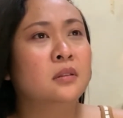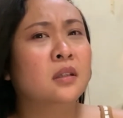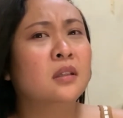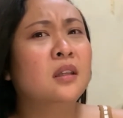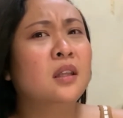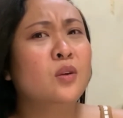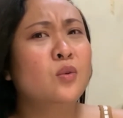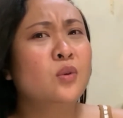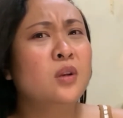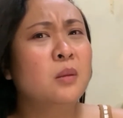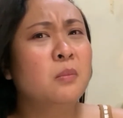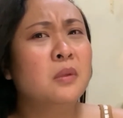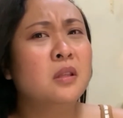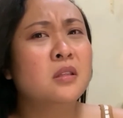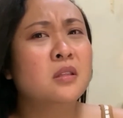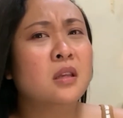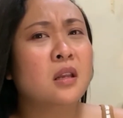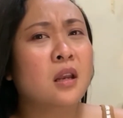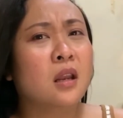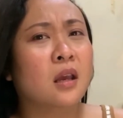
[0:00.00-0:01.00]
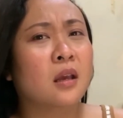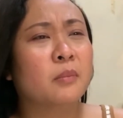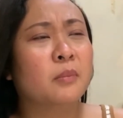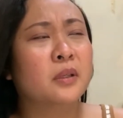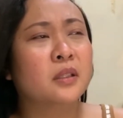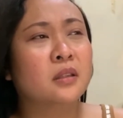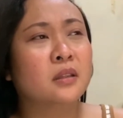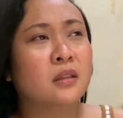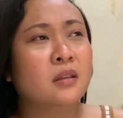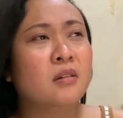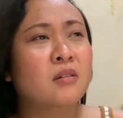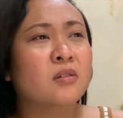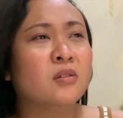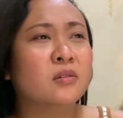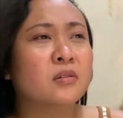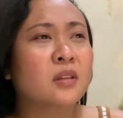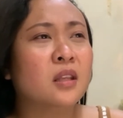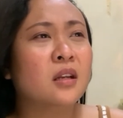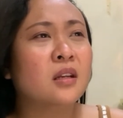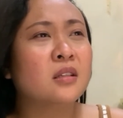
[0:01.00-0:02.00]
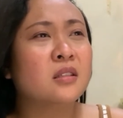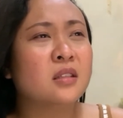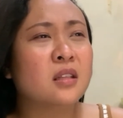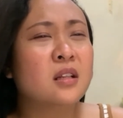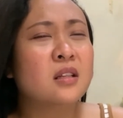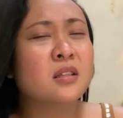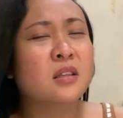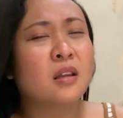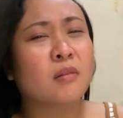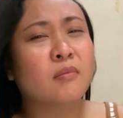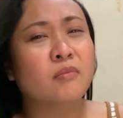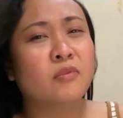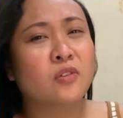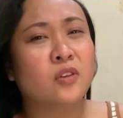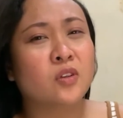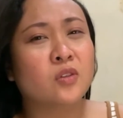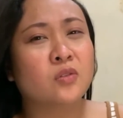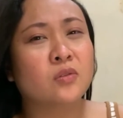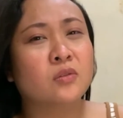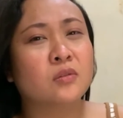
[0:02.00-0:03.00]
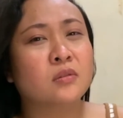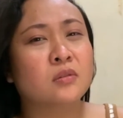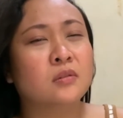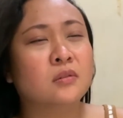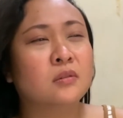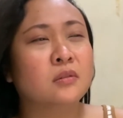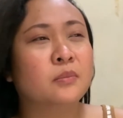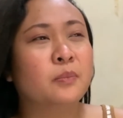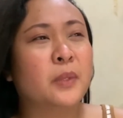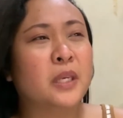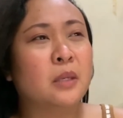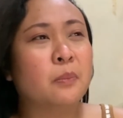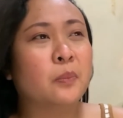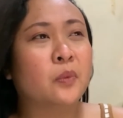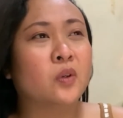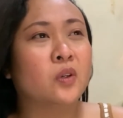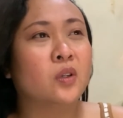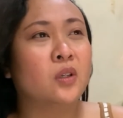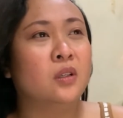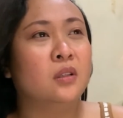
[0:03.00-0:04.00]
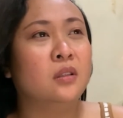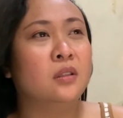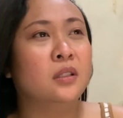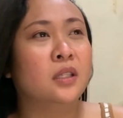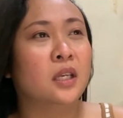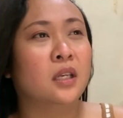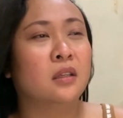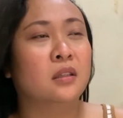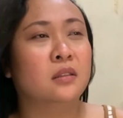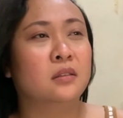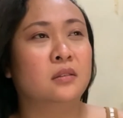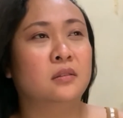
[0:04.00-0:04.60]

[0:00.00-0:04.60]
nagino naman sila. But, you know, there's still some few people na